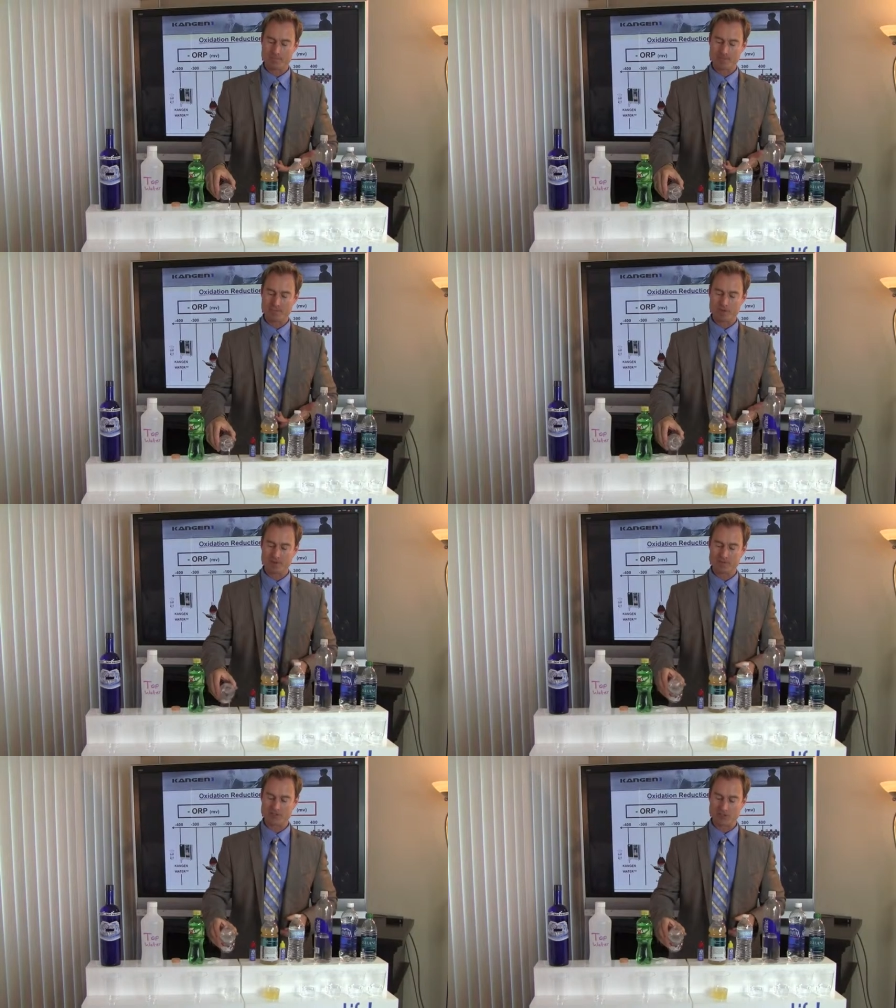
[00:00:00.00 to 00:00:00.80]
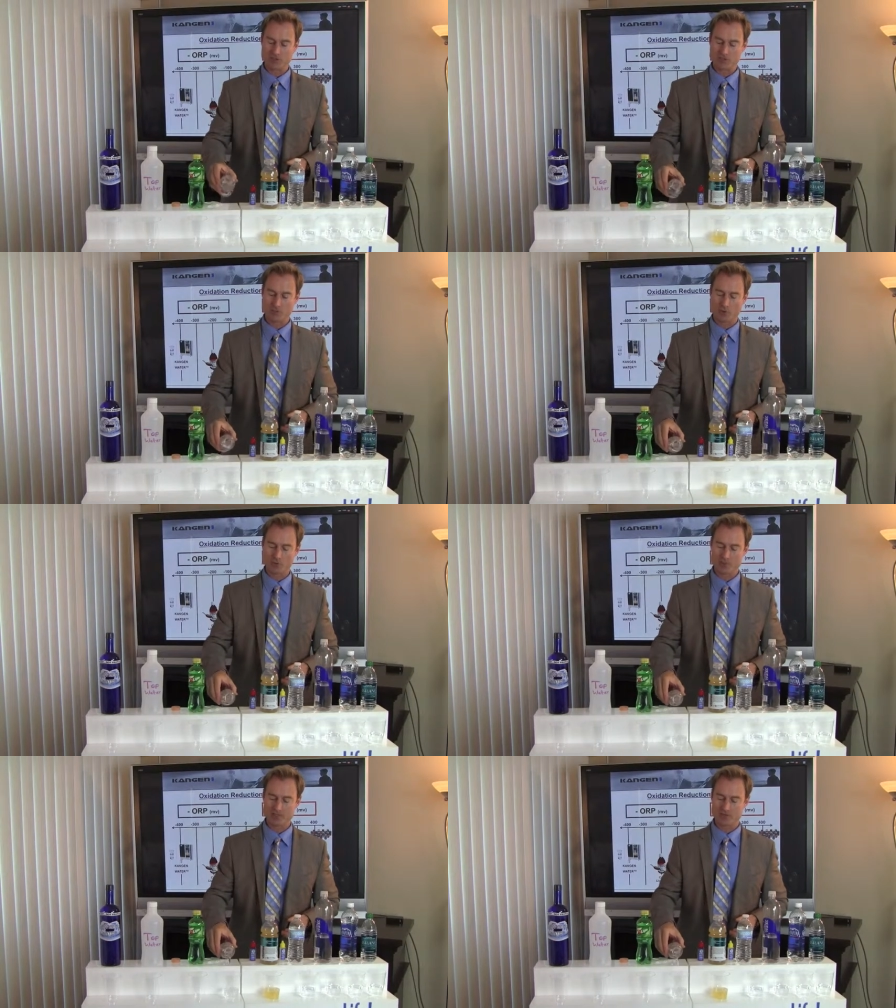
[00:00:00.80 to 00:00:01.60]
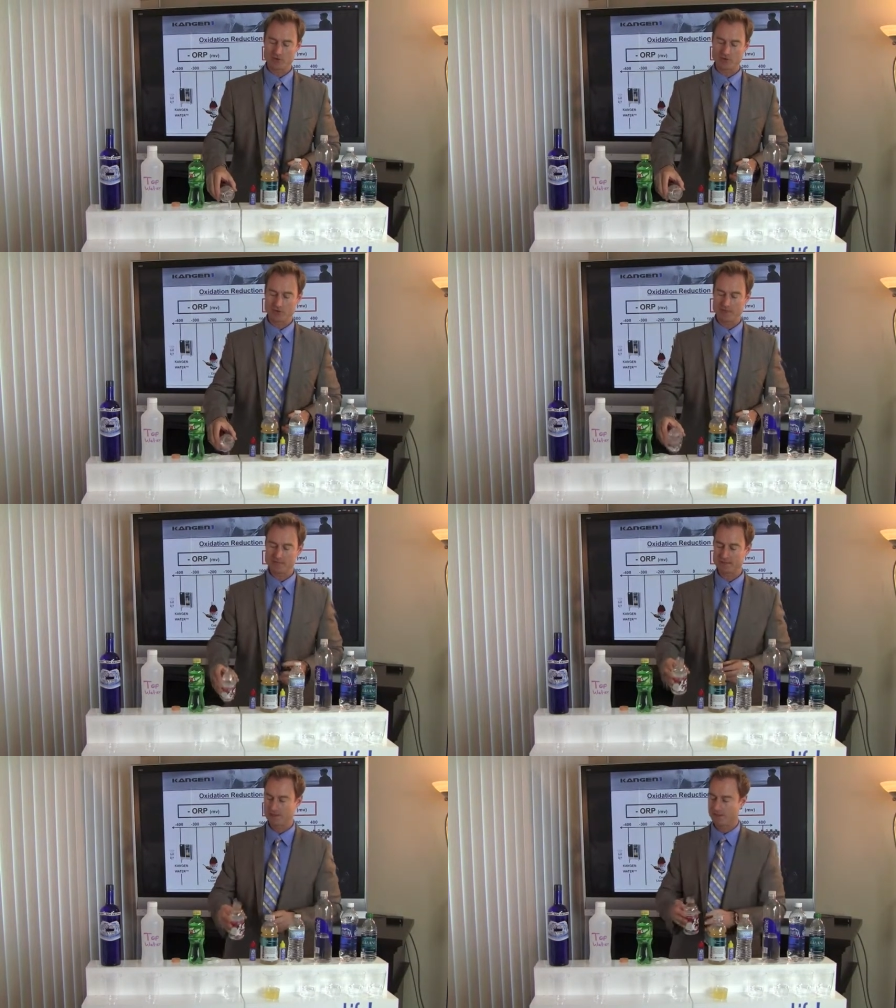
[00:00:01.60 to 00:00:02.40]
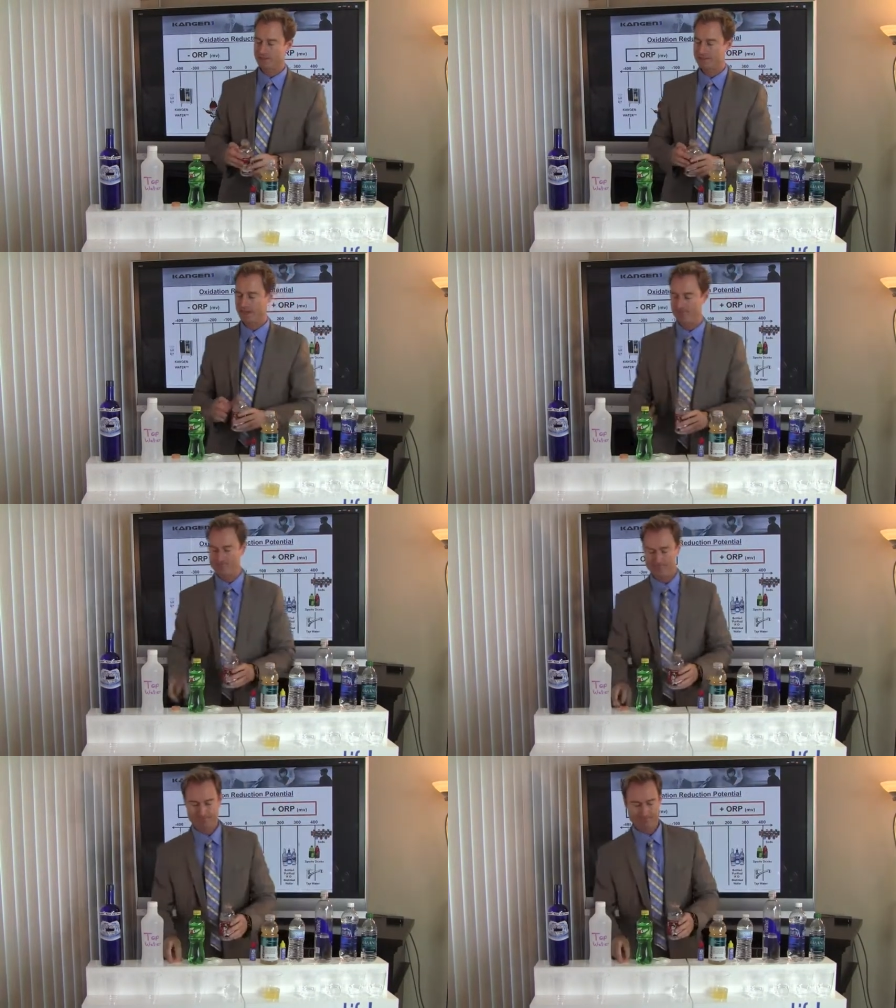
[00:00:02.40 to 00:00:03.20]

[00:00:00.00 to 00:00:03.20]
basically represents all your sport drinks because they're basically all the same.